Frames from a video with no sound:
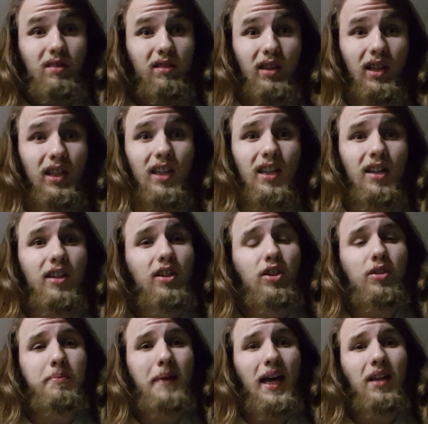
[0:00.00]
they can get a
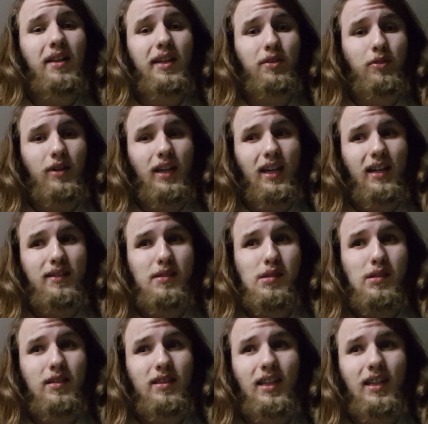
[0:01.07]
good medal on their hands.